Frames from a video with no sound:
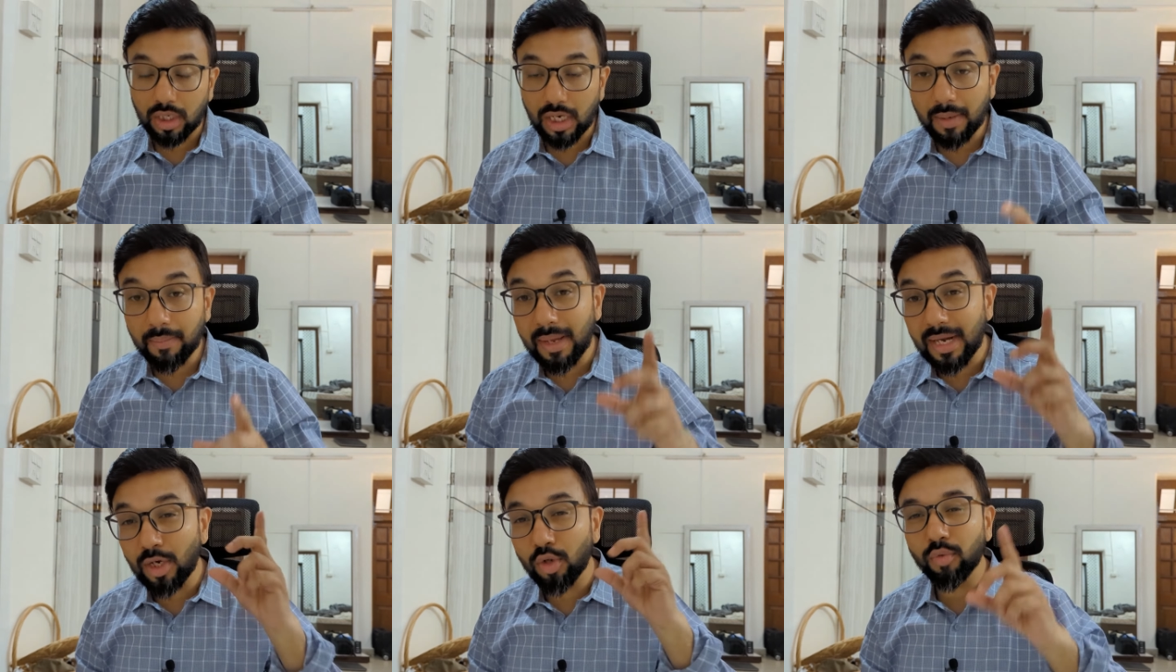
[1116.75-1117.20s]

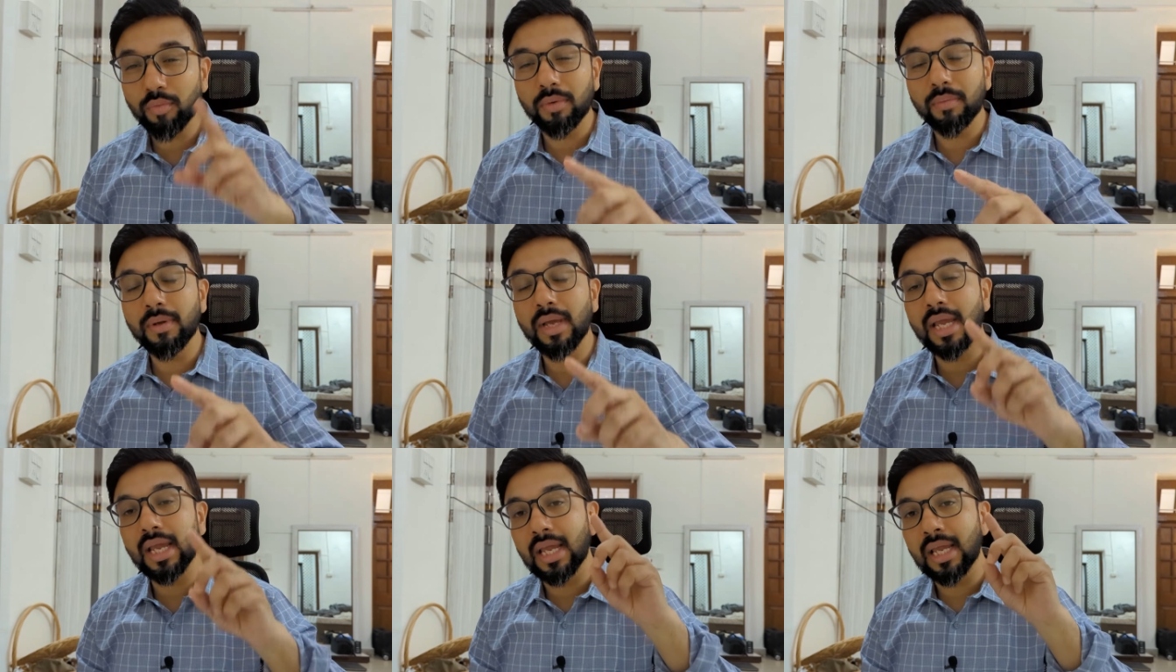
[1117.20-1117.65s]
time, and you will
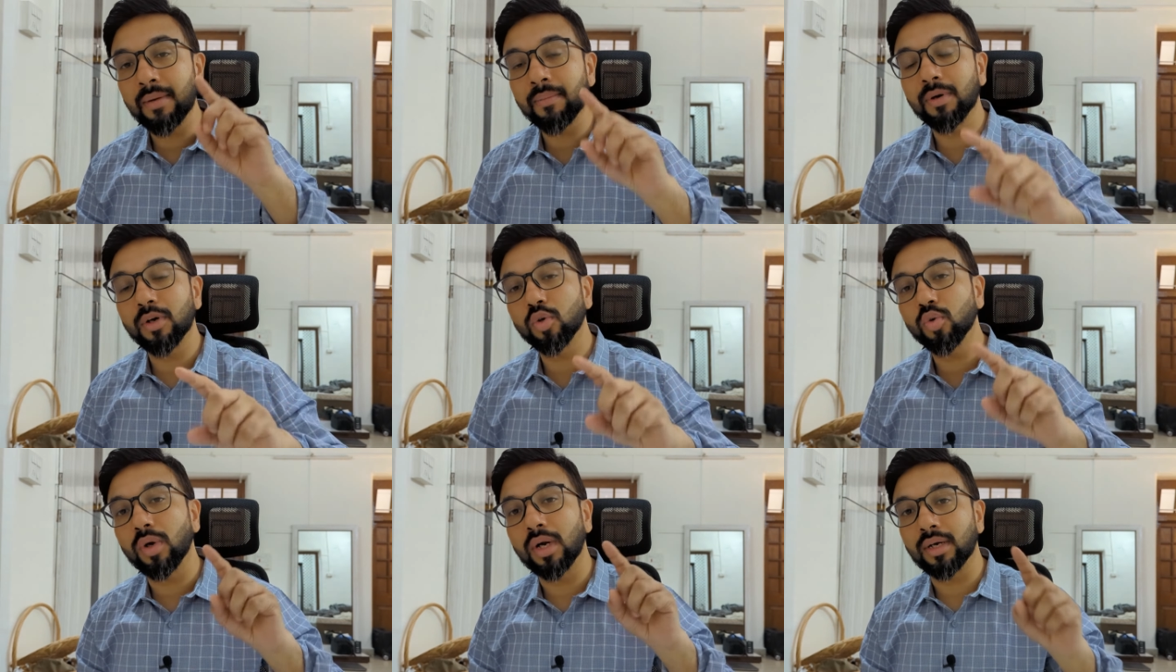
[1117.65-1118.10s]
be
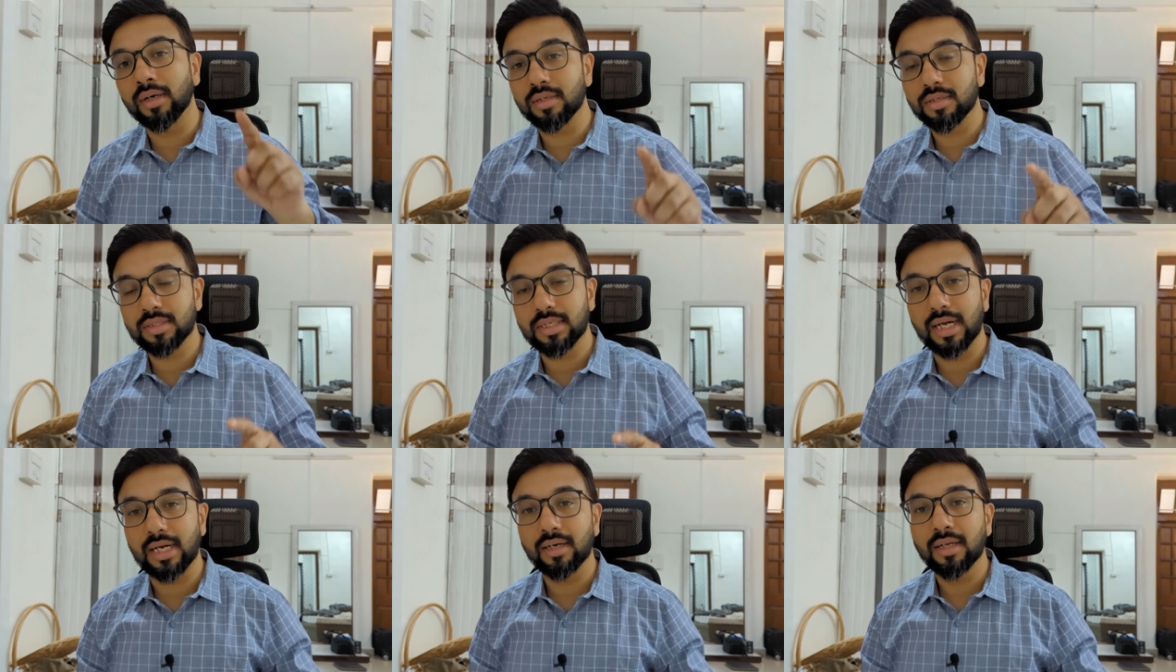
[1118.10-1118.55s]
able to
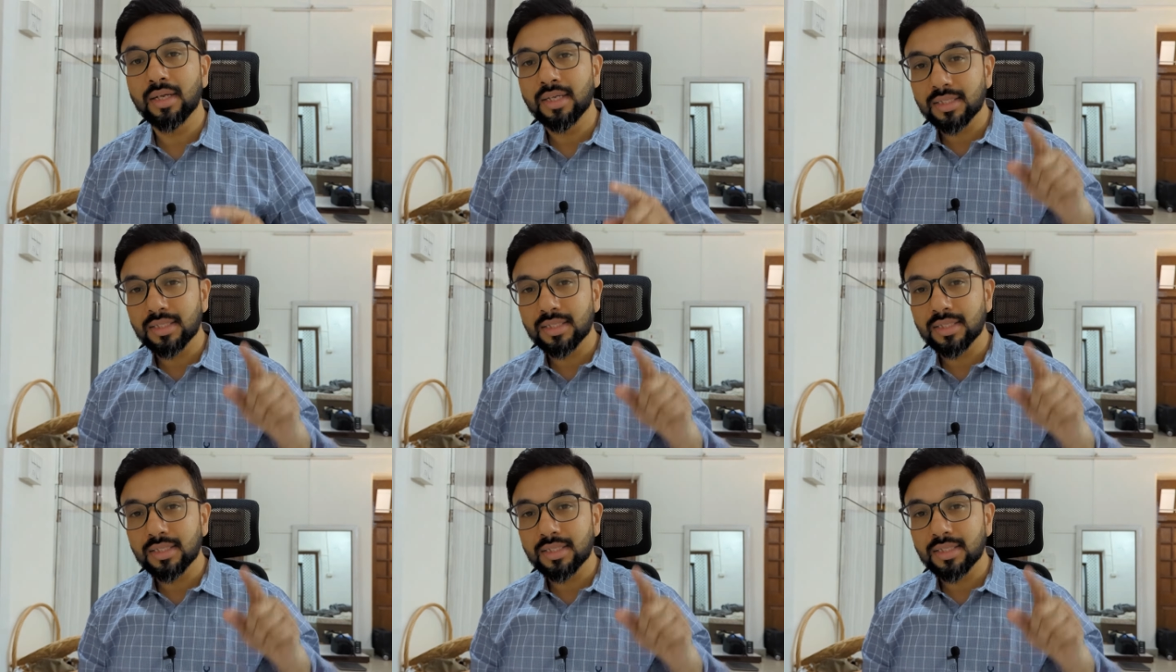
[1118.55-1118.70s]
understand.